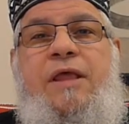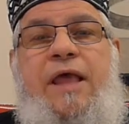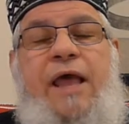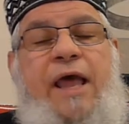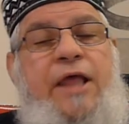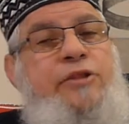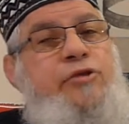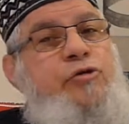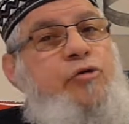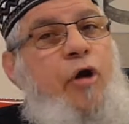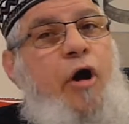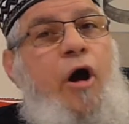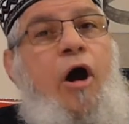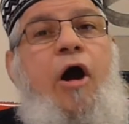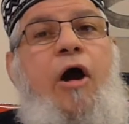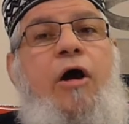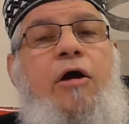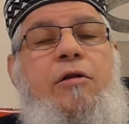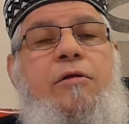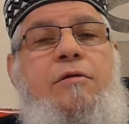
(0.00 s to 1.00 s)
and you
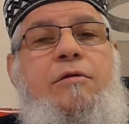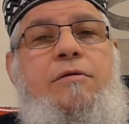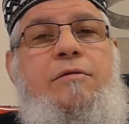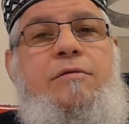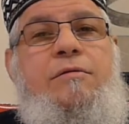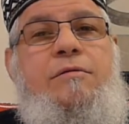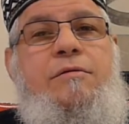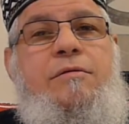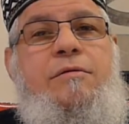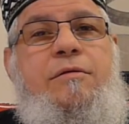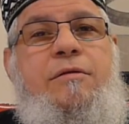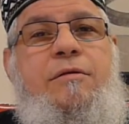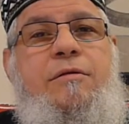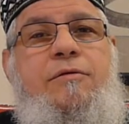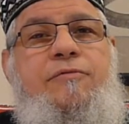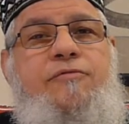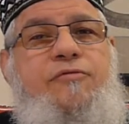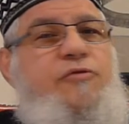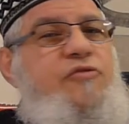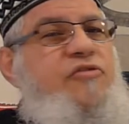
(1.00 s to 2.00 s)
are
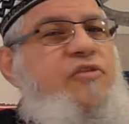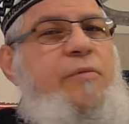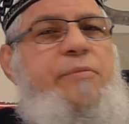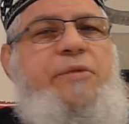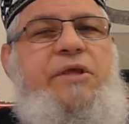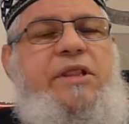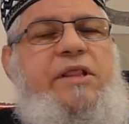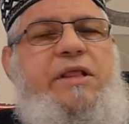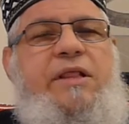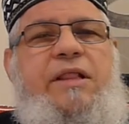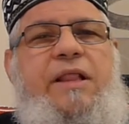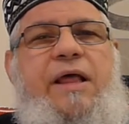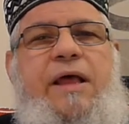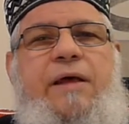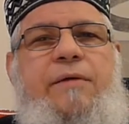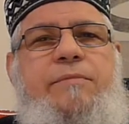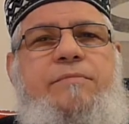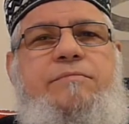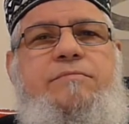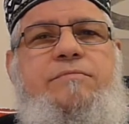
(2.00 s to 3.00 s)
for sabilillah.
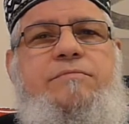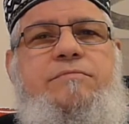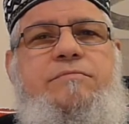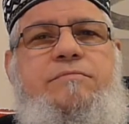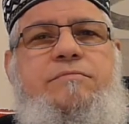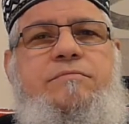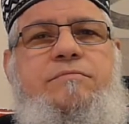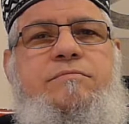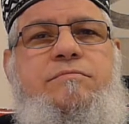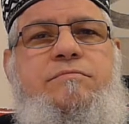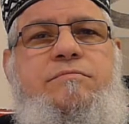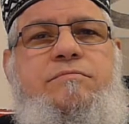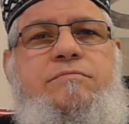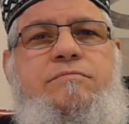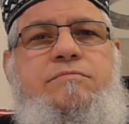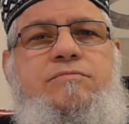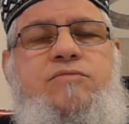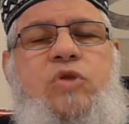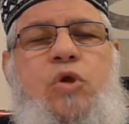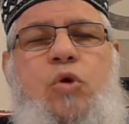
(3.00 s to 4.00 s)

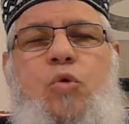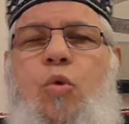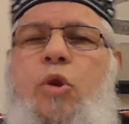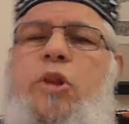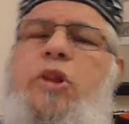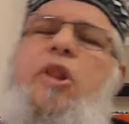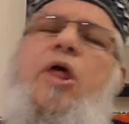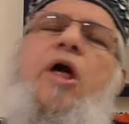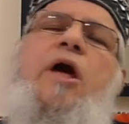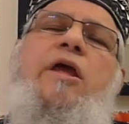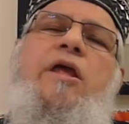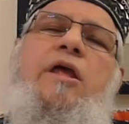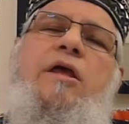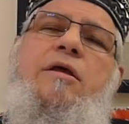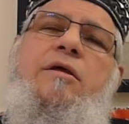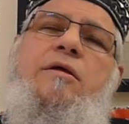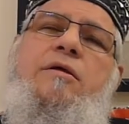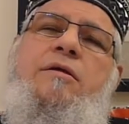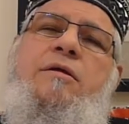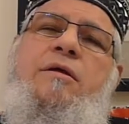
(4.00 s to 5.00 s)
Wallahi,
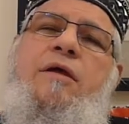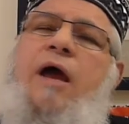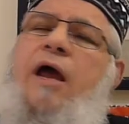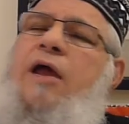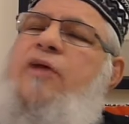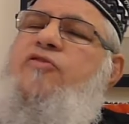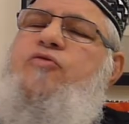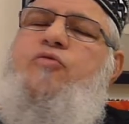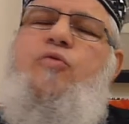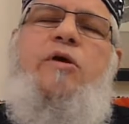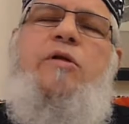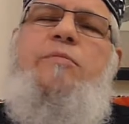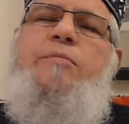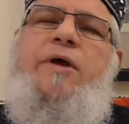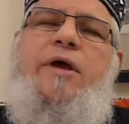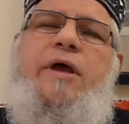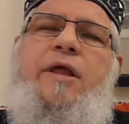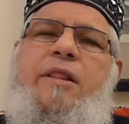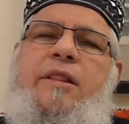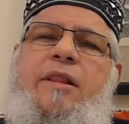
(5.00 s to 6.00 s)
I swear
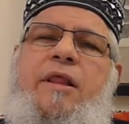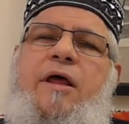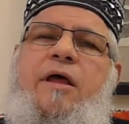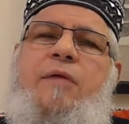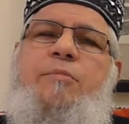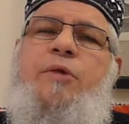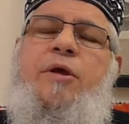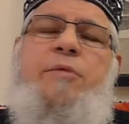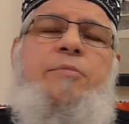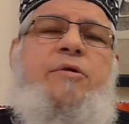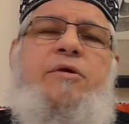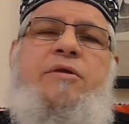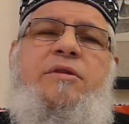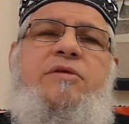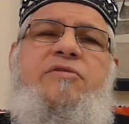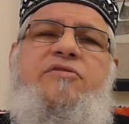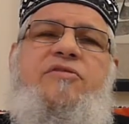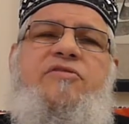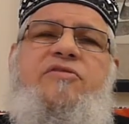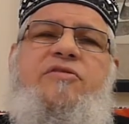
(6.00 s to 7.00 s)
by Allah, my brother
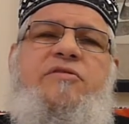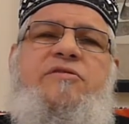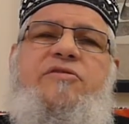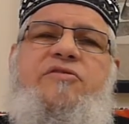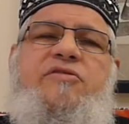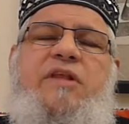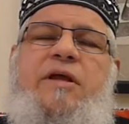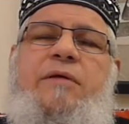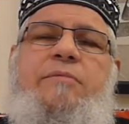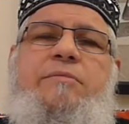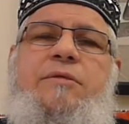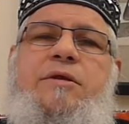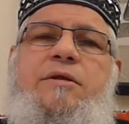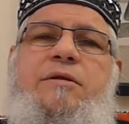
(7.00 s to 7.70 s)
and sister in Islam.